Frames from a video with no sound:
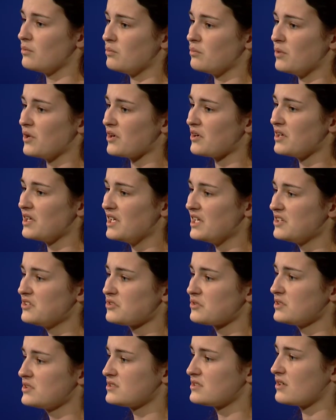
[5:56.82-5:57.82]
Where
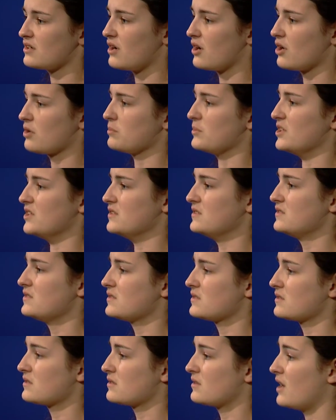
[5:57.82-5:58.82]
ignorant armies
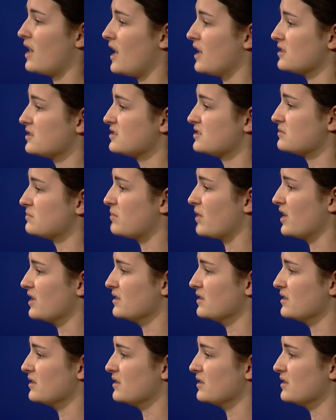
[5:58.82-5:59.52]
clash by